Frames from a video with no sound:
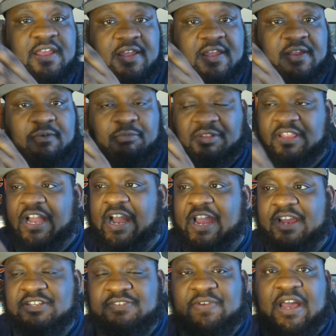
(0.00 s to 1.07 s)
with the
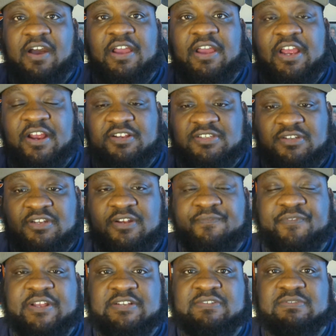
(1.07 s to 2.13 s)
hires of Al Harris in the
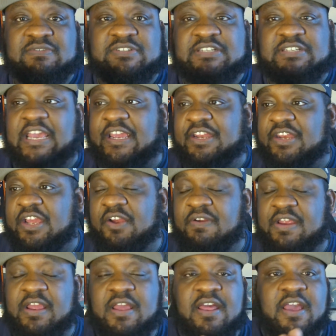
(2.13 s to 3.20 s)
defensive
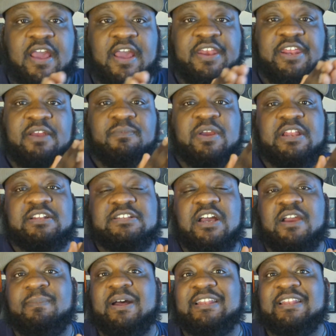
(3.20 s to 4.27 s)
secondary, and then we're going to talk
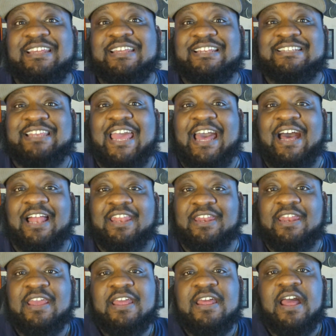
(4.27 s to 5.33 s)
about Dennis Allen,
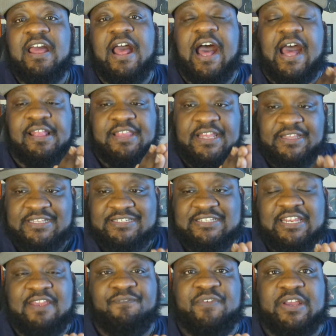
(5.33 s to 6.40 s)
I think this
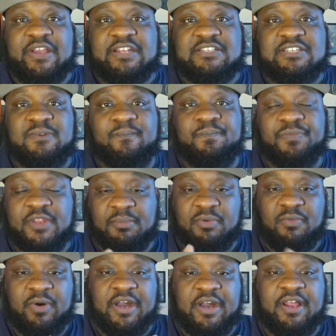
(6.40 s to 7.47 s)
defense, number
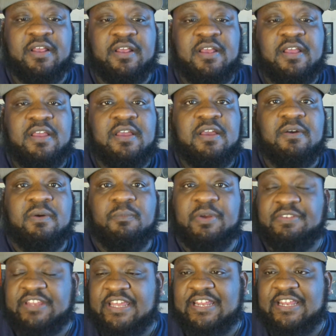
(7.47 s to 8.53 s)
one, with
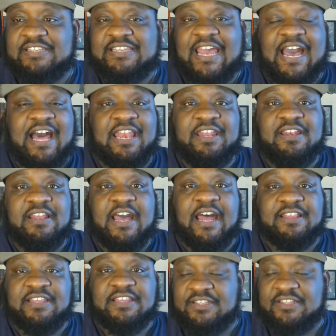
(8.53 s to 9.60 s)
Dennis Allen, I
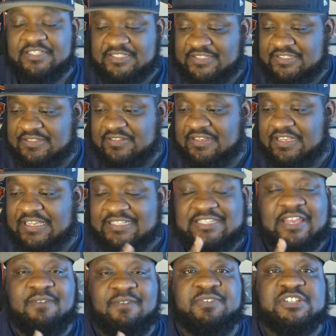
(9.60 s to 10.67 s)
think this is
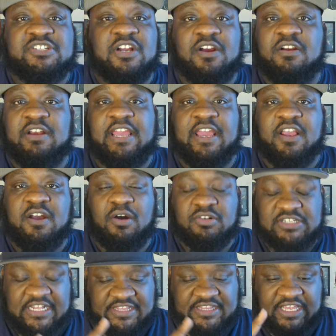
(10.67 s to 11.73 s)
a stern head coach.
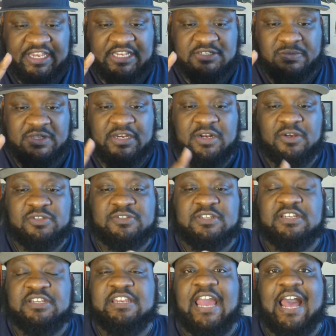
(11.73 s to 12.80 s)
I think he's one of those
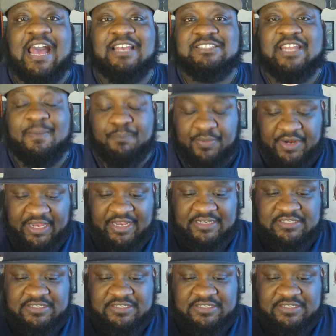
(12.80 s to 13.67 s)
guys that brings